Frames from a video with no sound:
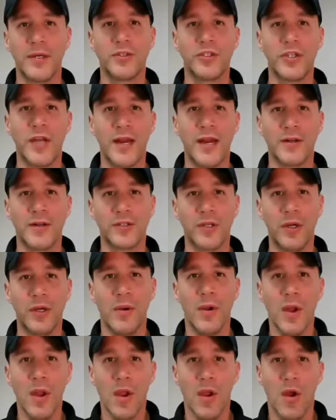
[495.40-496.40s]
channel.
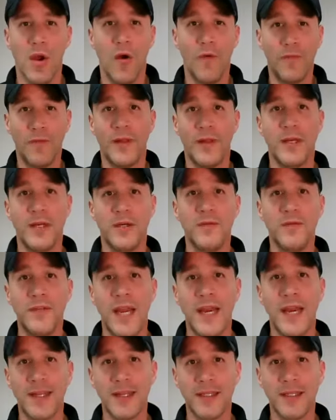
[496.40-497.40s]
So hopefully you've
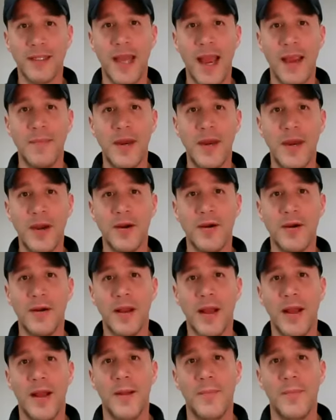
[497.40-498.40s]
taken the time here.
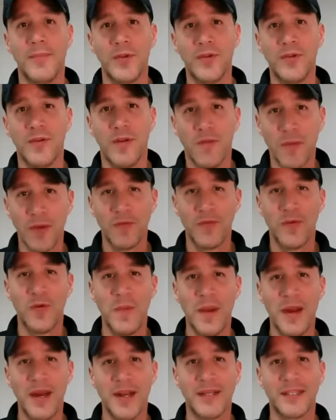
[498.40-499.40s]
You've given me a few
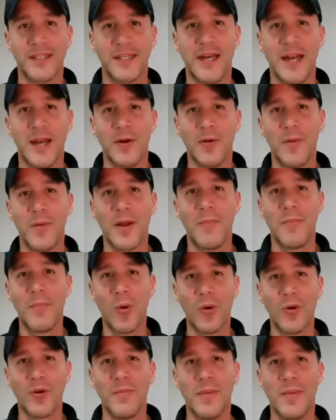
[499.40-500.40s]
minutes, and I don't want to
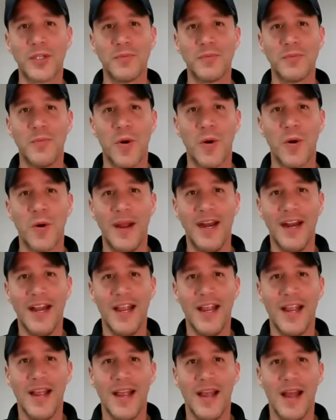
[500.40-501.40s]
bore you much more, but
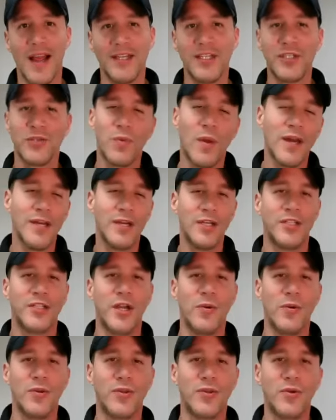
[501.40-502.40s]
I just wanted to
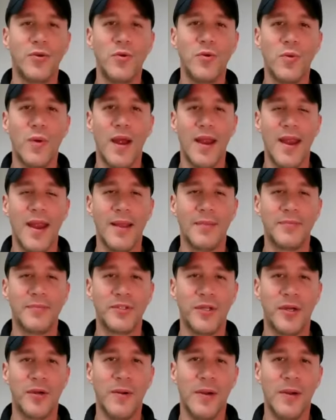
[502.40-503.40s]
share with you who I am.
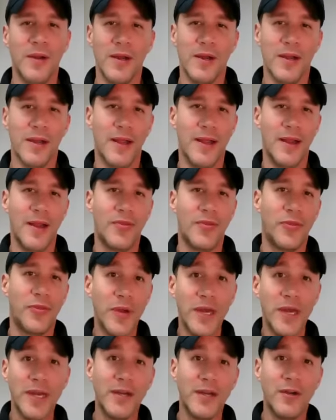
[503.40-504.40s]
So
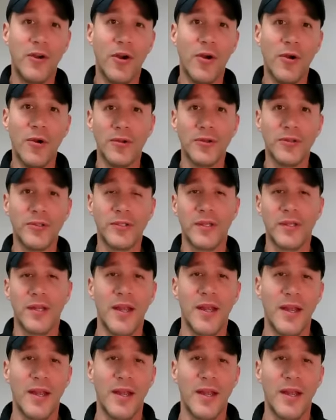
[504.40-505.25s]
3 girls,